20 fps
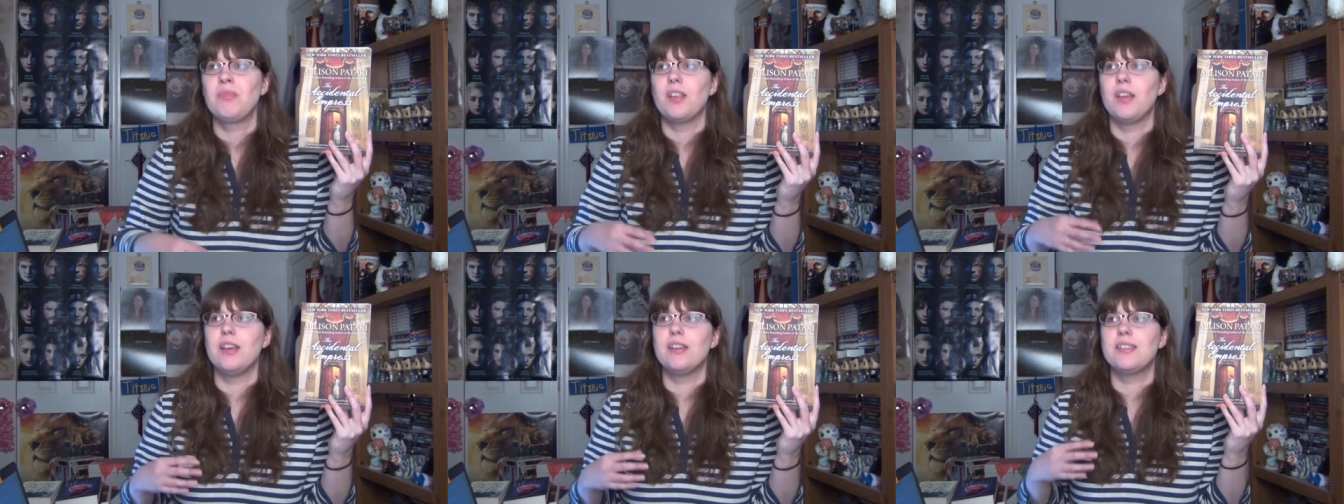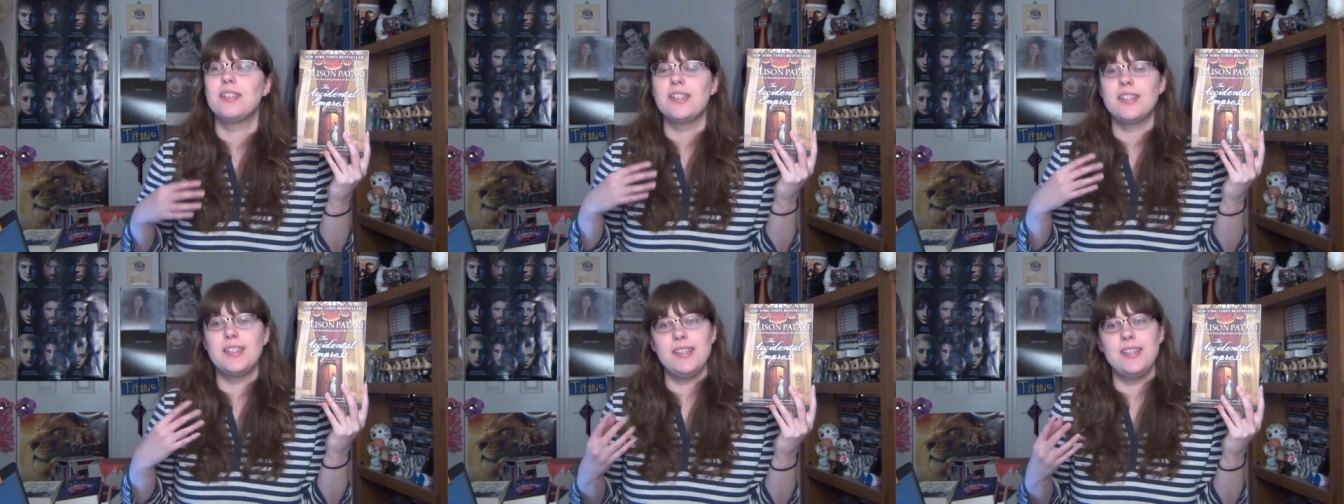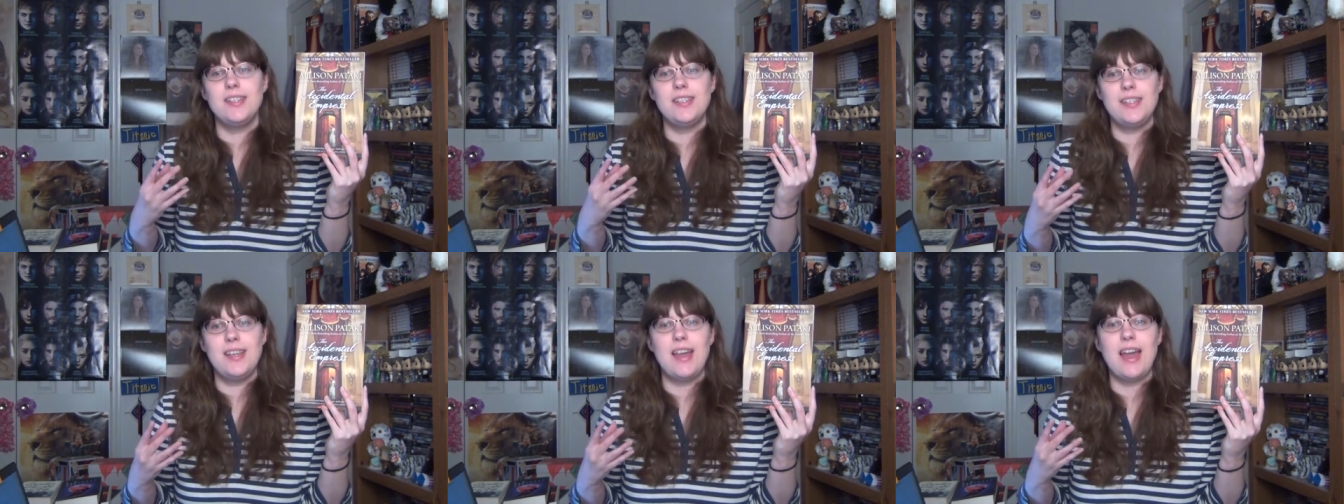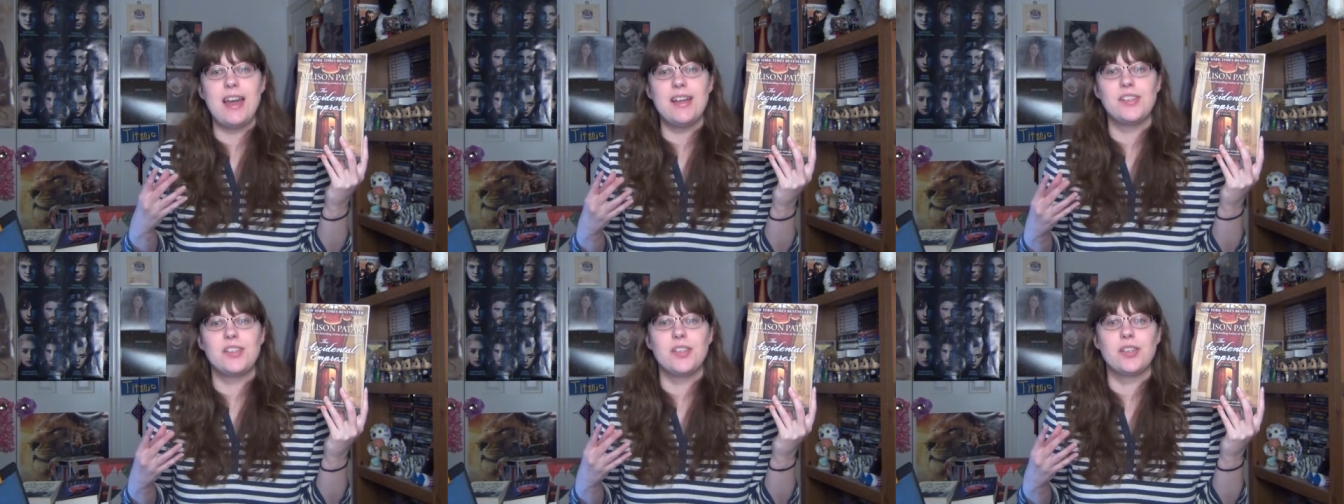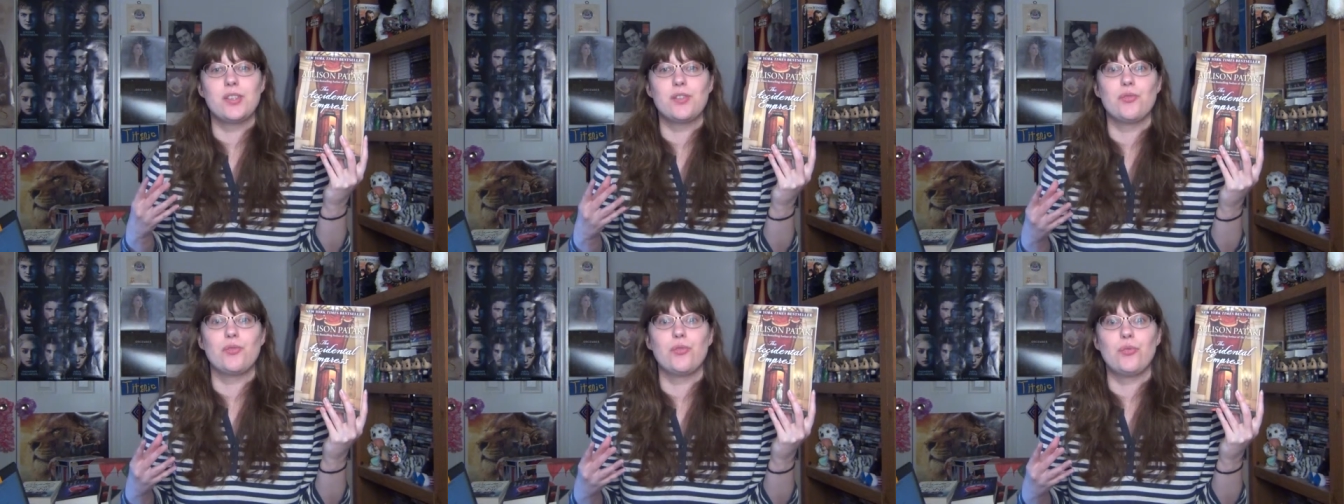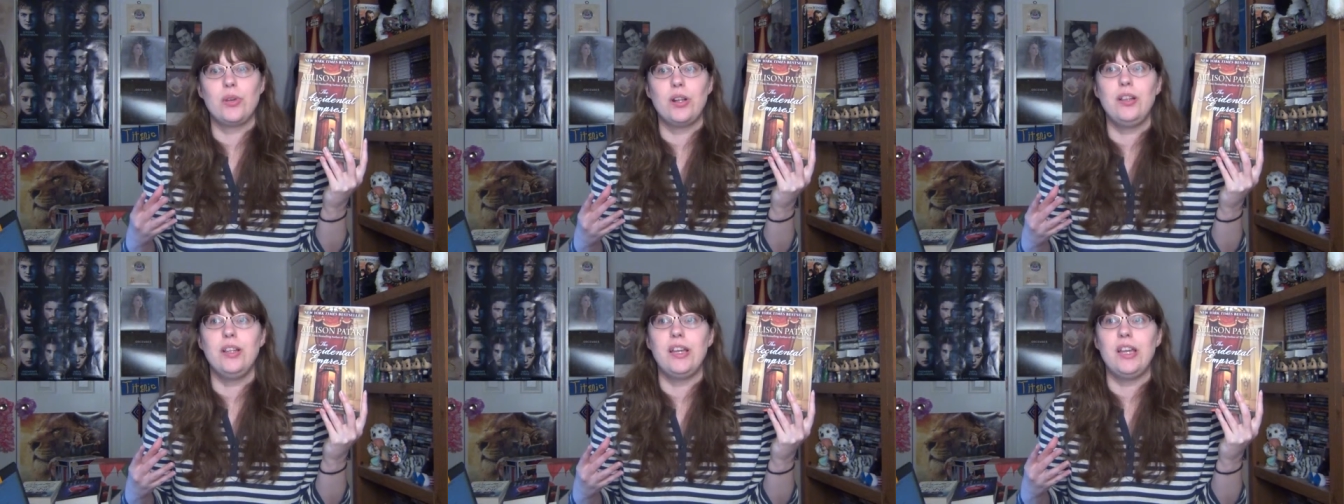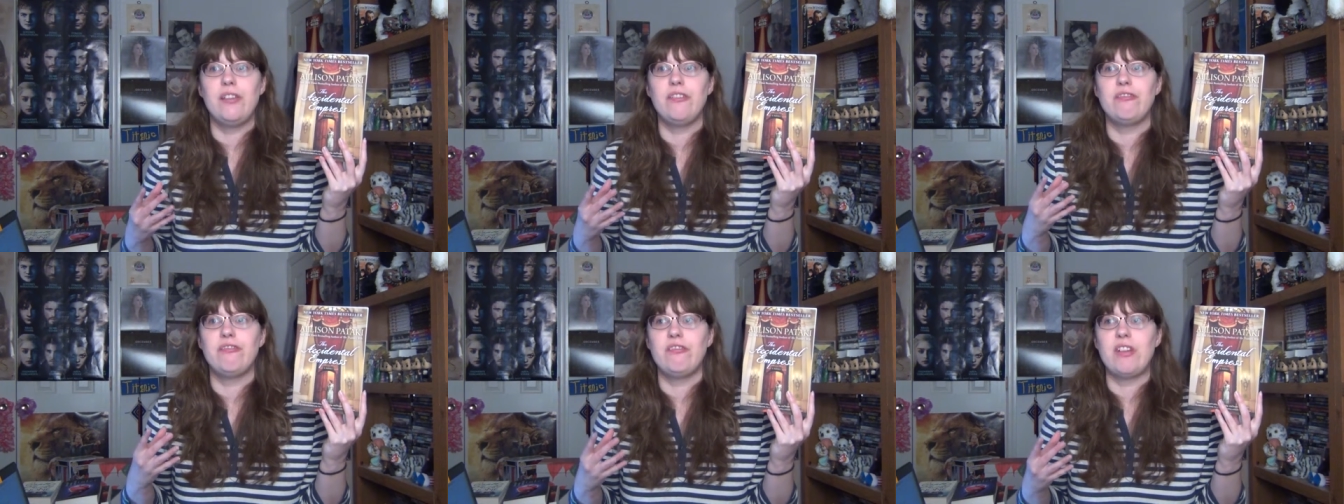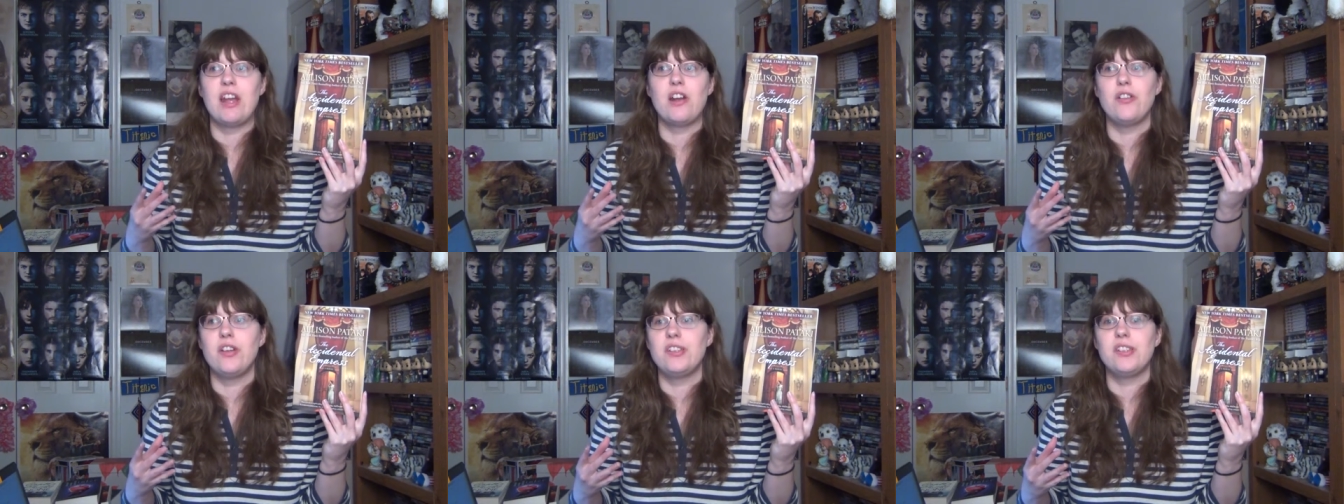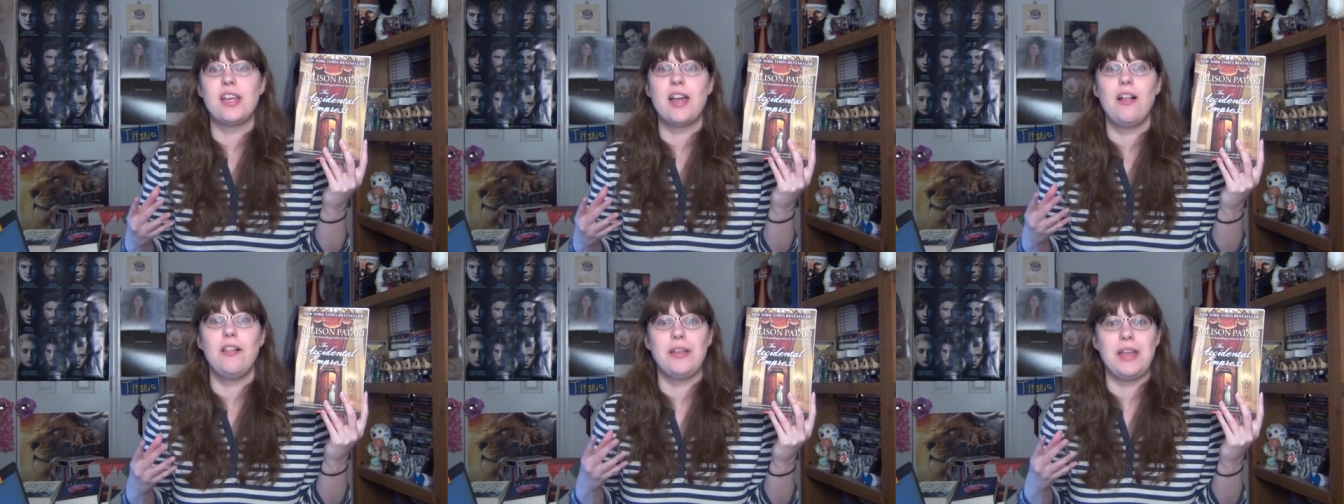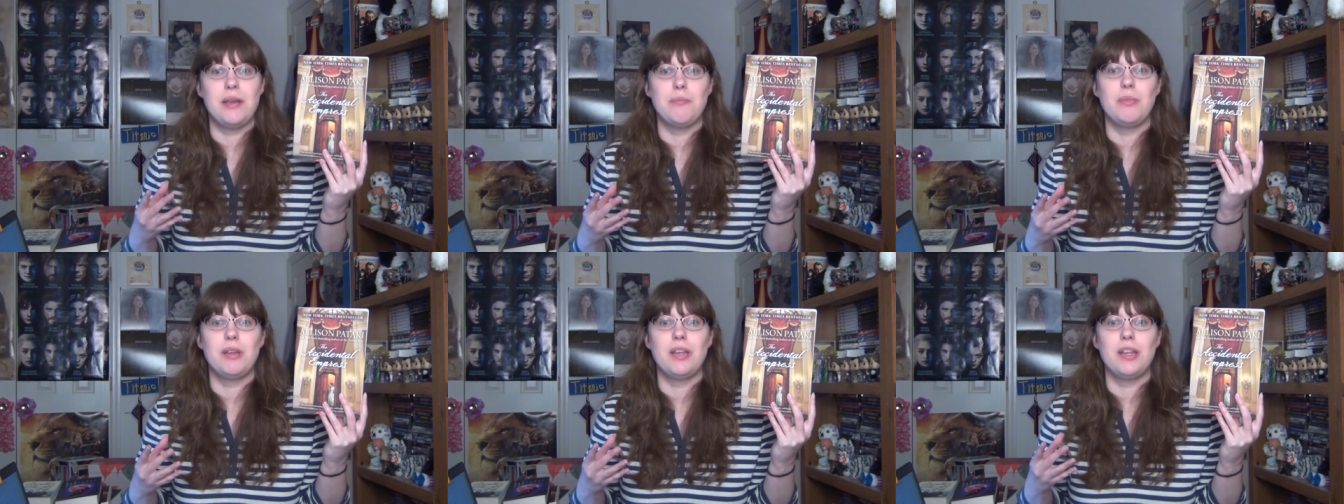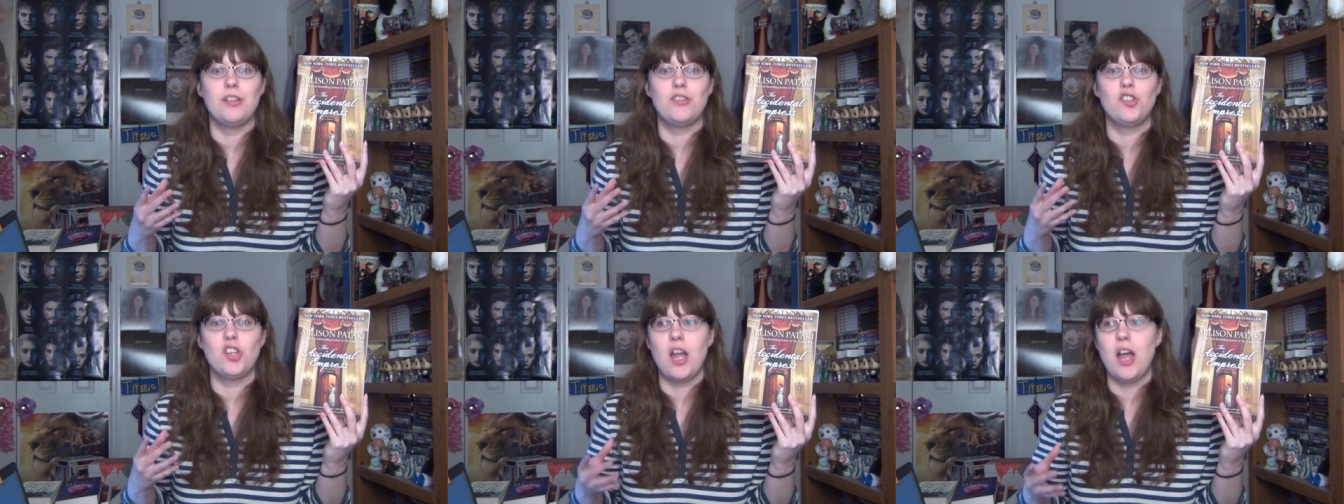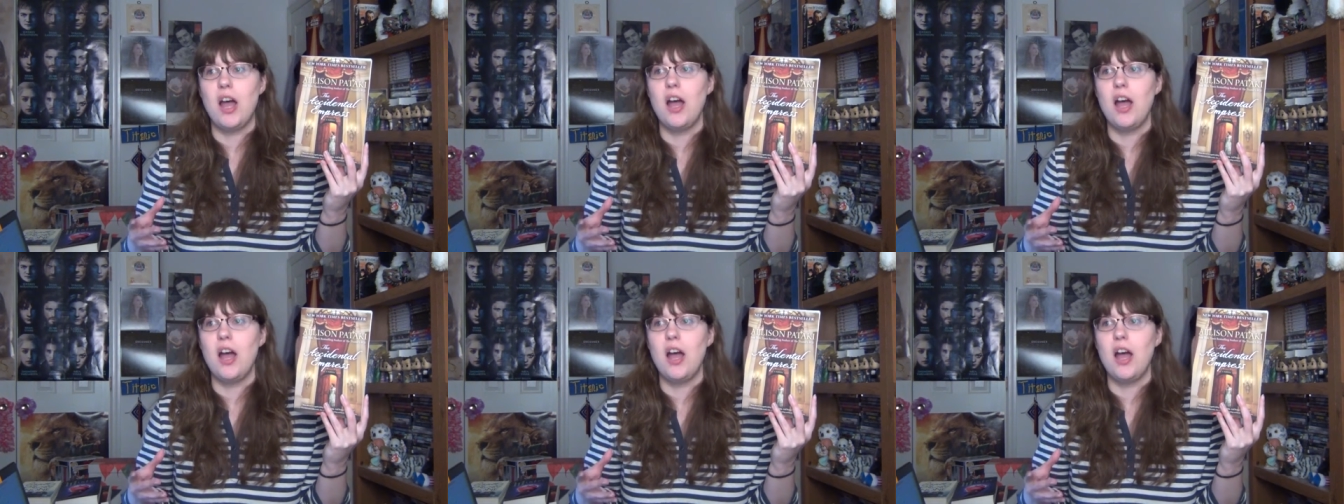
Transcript: Uh, Cece has this really fairy tale image